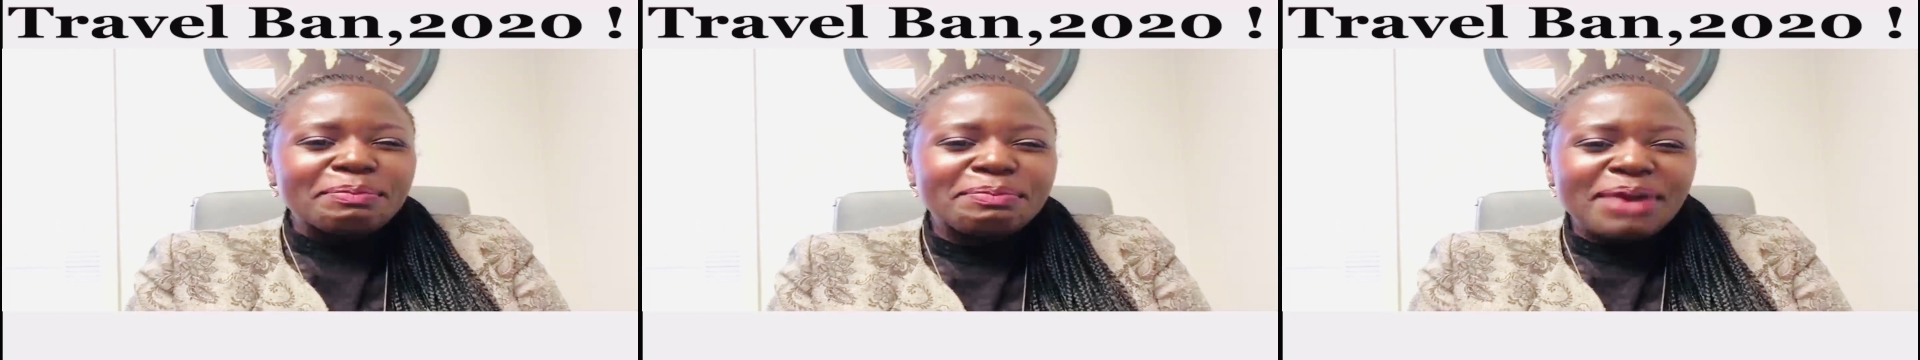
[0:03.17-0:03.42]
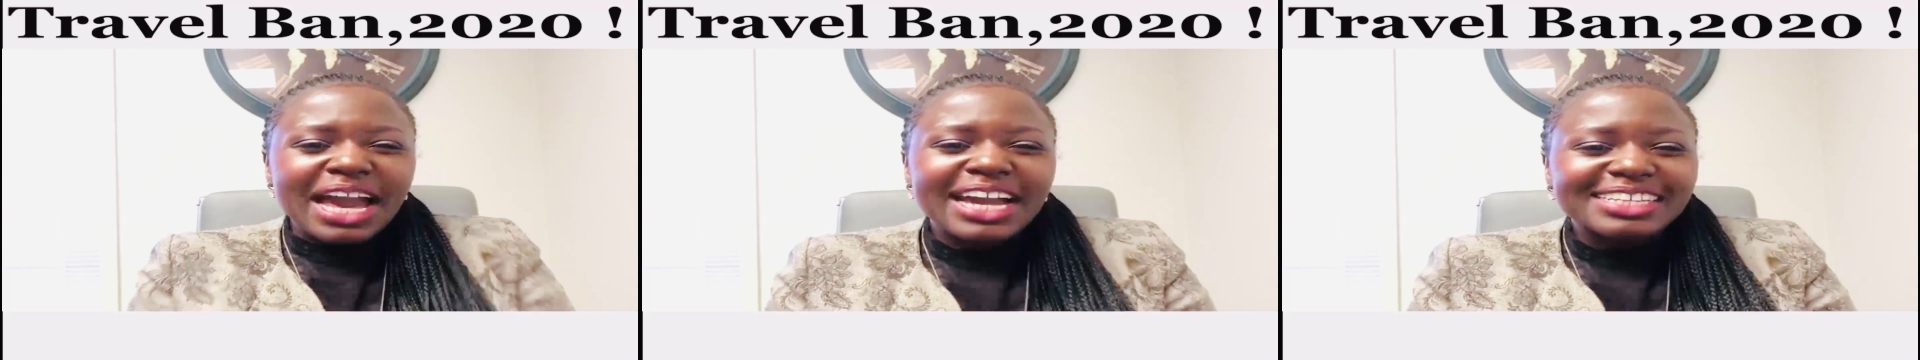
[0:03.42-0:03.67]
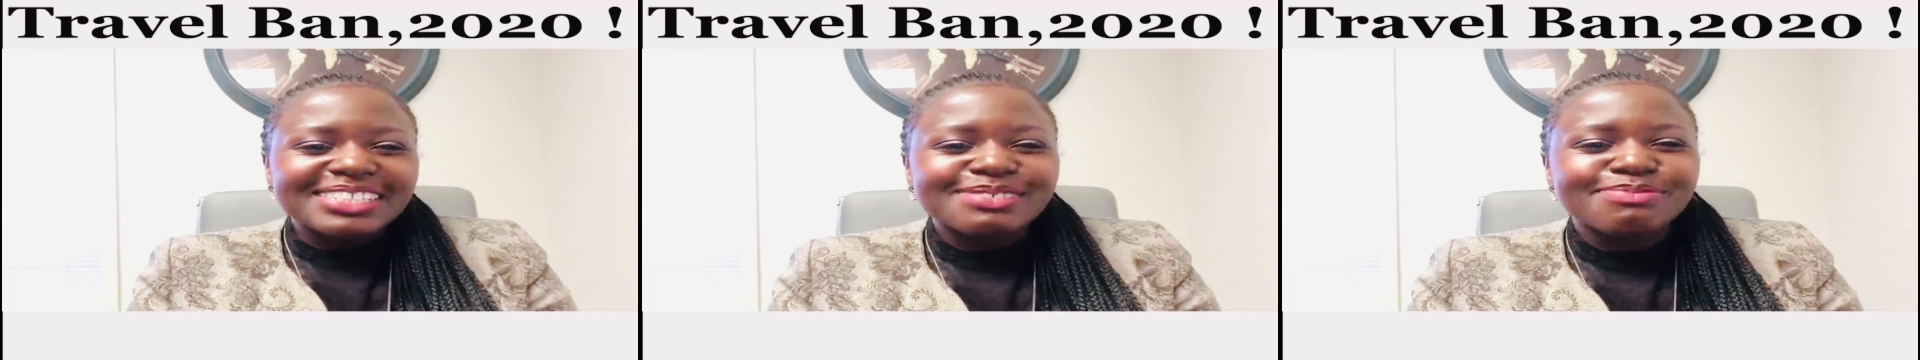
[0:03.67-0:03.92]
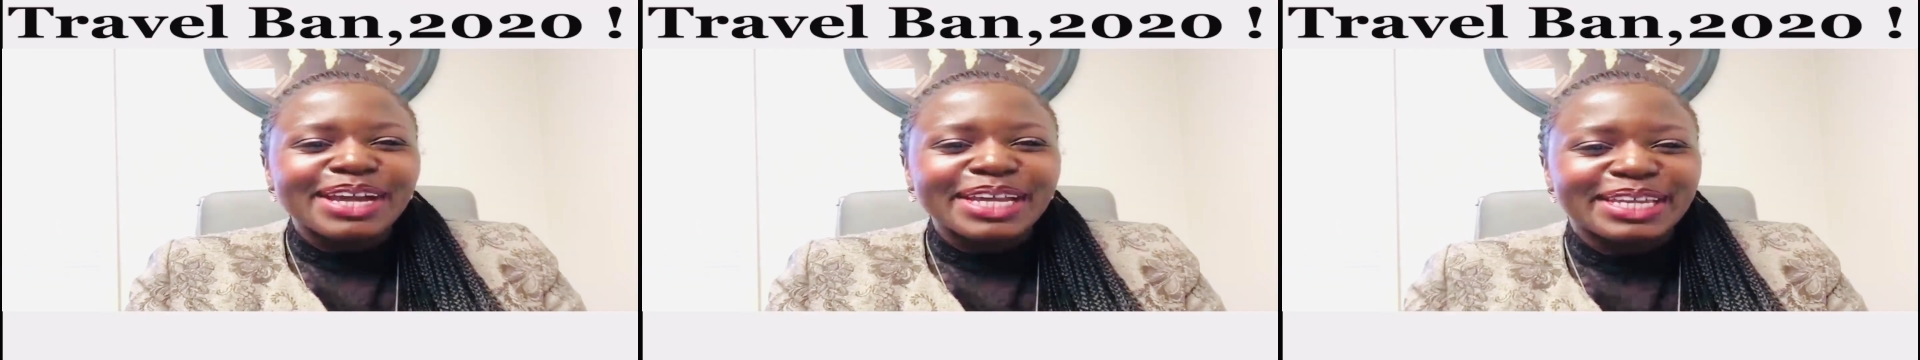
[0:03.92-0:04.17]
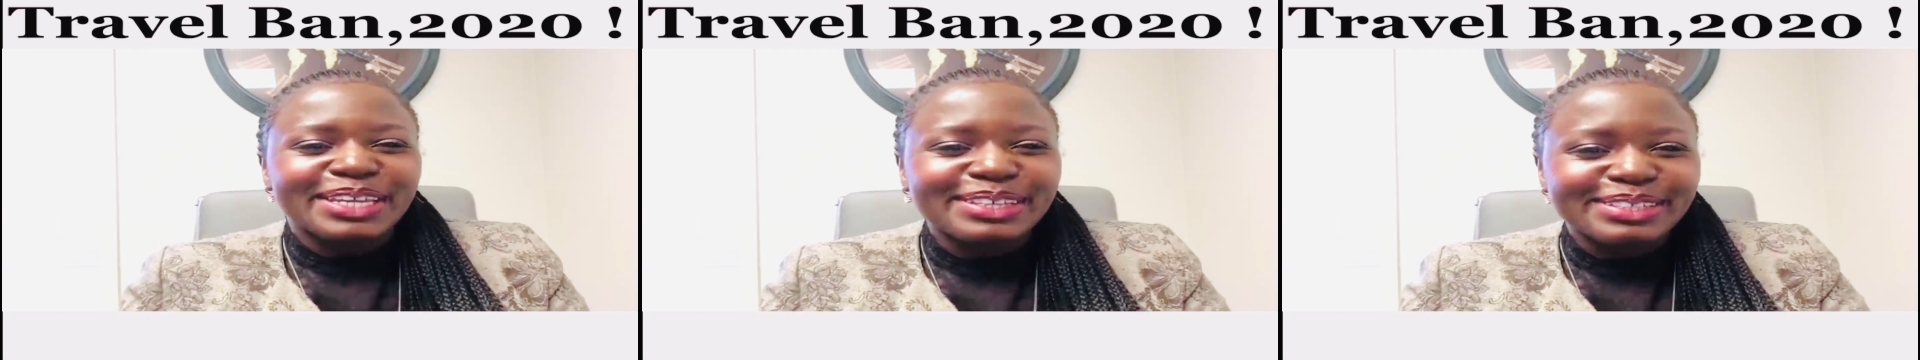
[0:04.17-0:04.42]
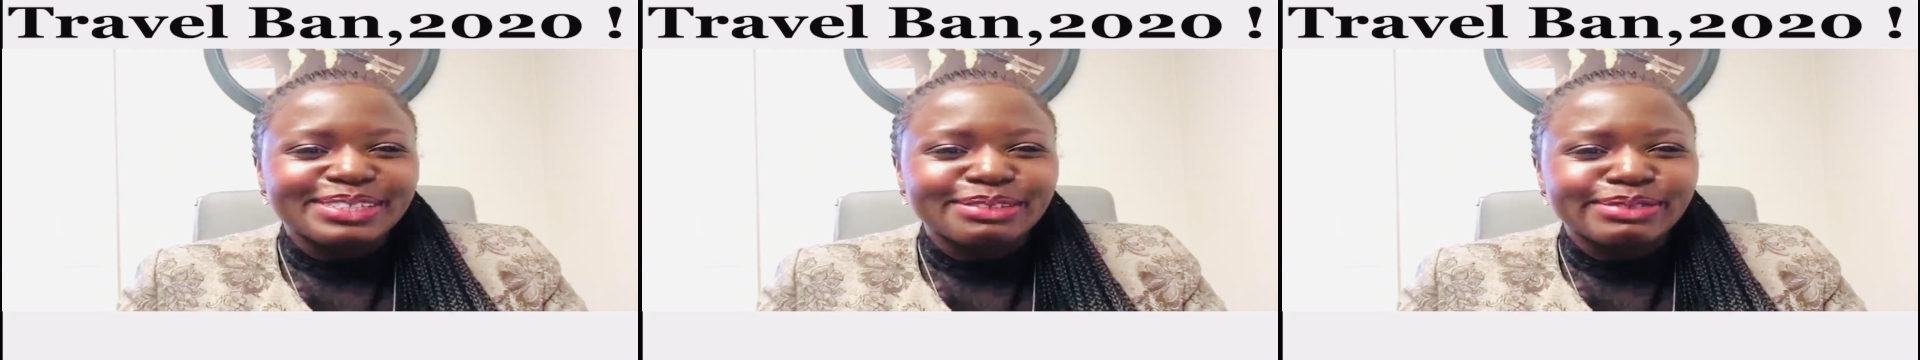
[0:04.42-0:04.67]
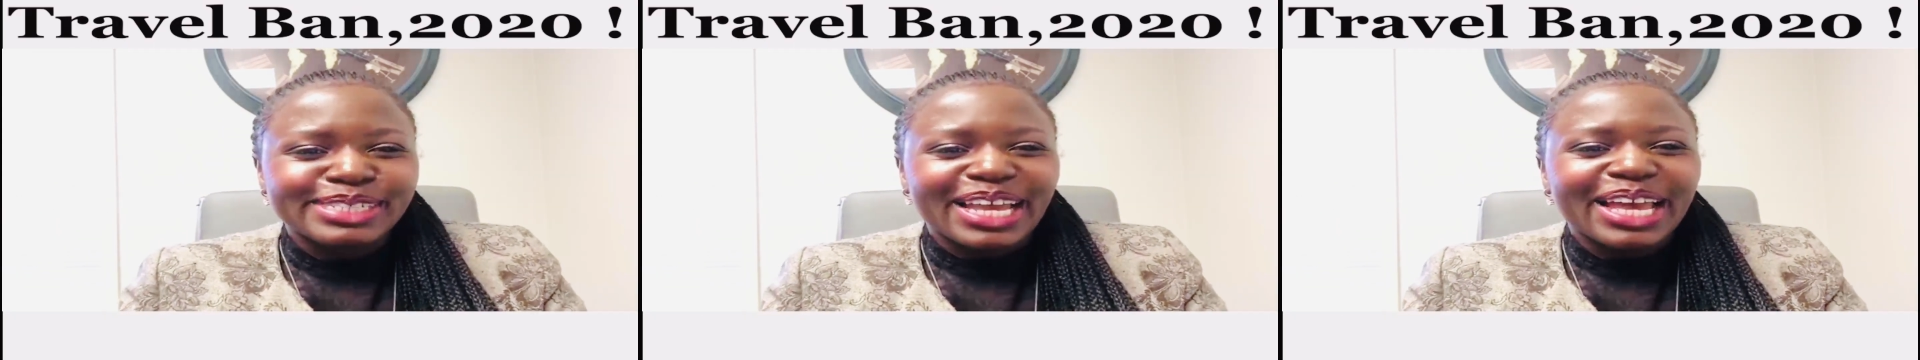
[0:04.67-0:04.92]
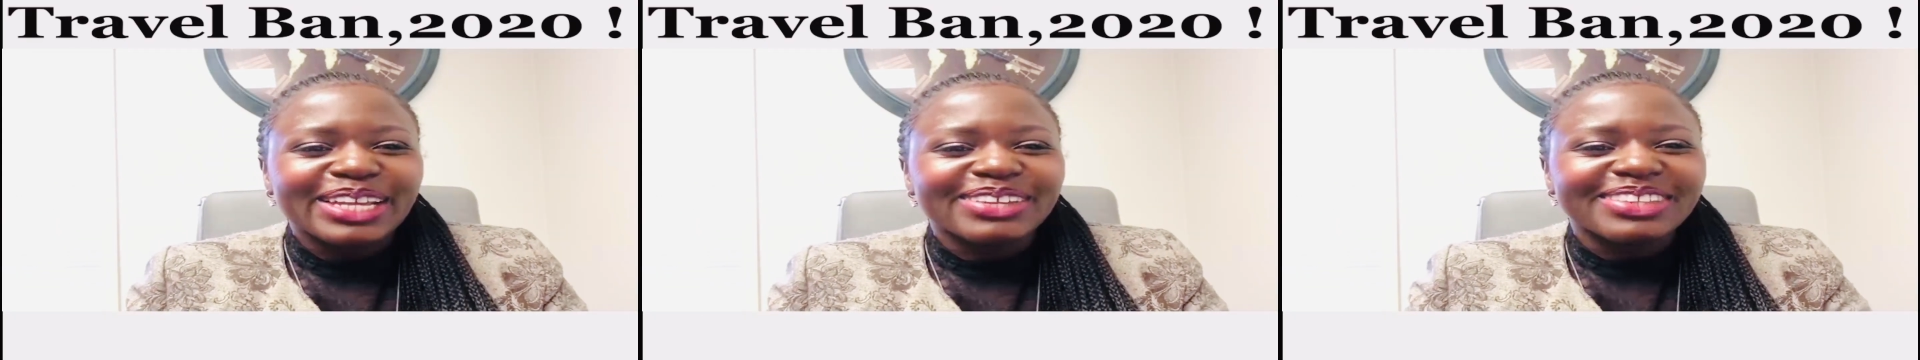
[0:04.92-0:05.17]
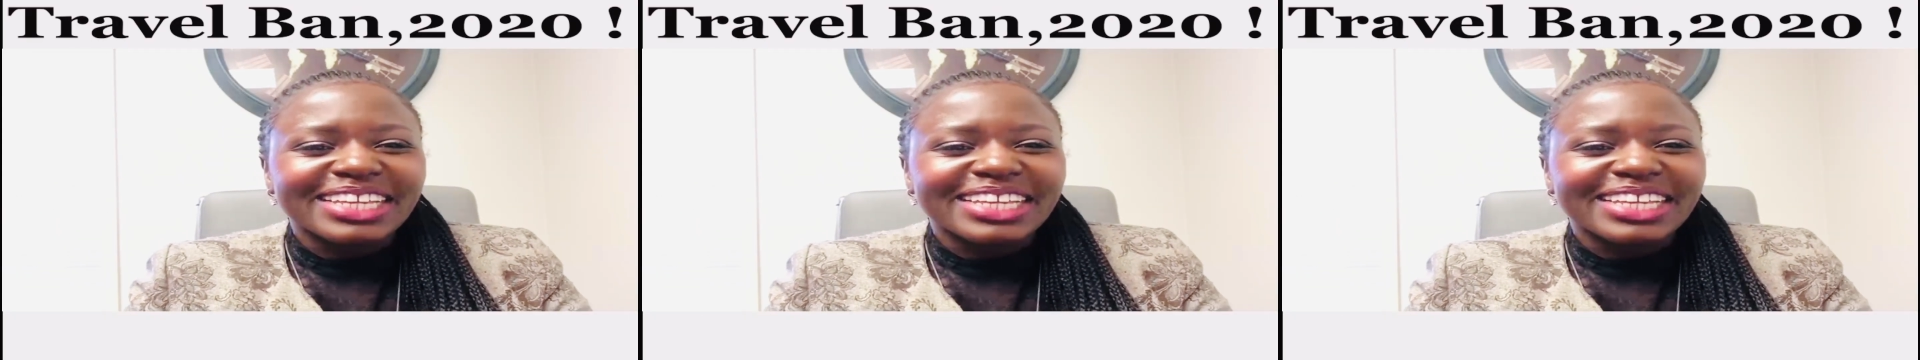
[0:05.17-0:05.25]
back to my YouTube channel,